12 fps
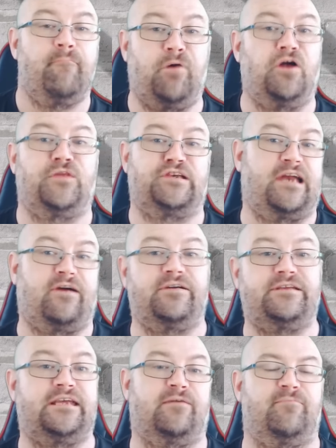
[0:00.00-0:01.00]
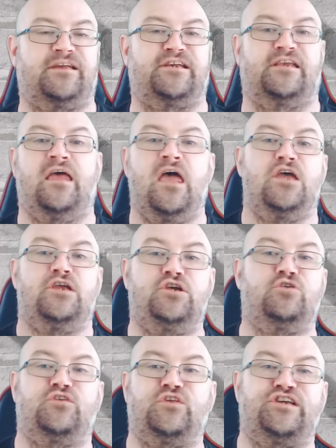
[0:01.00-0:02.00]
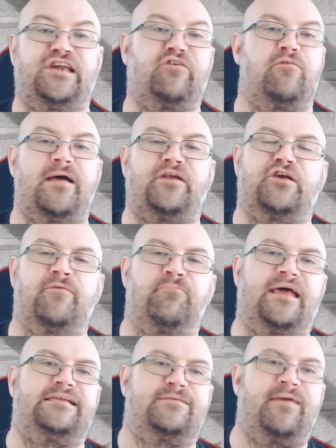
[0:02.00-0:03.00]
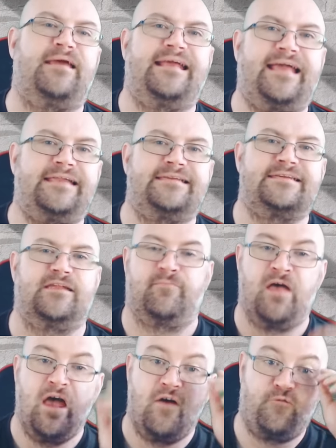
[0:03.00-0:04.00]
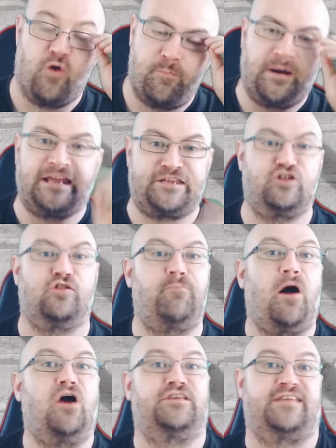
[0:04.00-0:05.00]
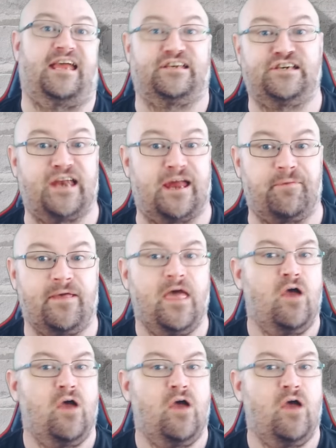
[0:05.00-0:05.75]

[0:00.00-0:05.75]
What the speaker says: by the Charity Commission due to the sheer amount of complaints made against them for political partisanship,